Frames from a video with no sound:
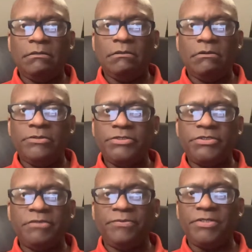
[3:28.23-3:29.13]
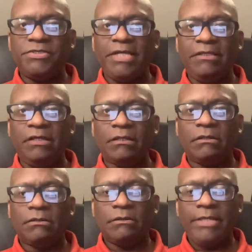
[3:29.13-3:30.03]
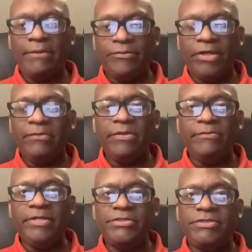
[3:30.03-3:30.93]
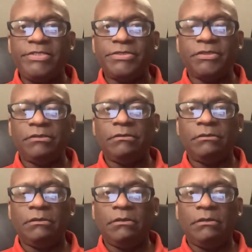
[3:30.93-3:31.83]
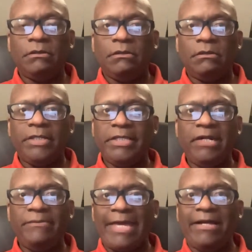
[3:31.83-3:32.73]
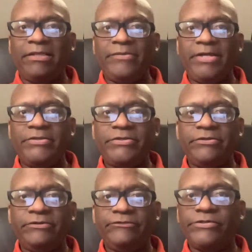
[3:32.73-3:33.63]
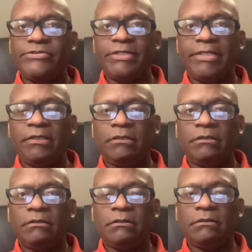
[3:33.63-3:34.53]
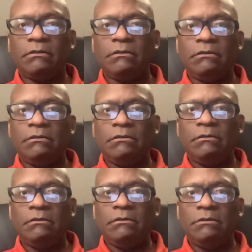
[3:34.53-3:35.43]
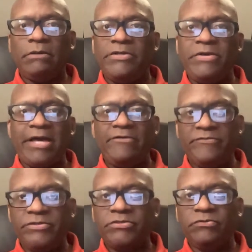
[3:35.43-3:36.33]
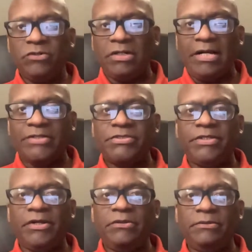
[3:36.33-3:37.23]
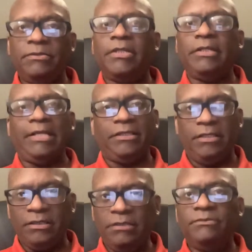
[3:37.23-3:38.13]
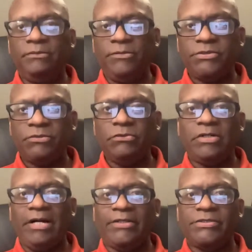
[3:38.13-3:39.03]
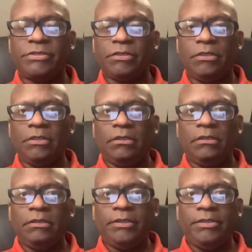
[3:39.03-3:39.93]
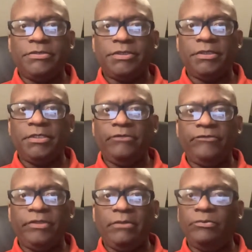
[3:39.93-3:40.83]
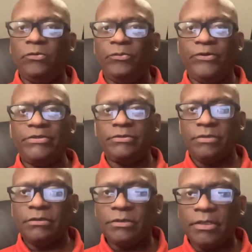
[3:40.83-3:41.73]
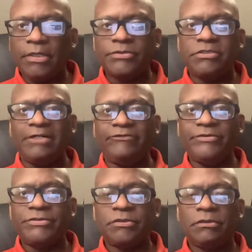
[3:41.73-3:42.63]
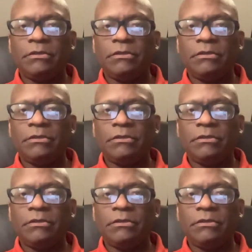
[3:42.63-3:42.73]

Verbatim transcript: or just simply say, look, yeah, bring him in mid-season and get him acclimated to the university while you have Mr. Wilcox there. And, and at the end, Mr. Wilcox is given the appropriate, you know, severance.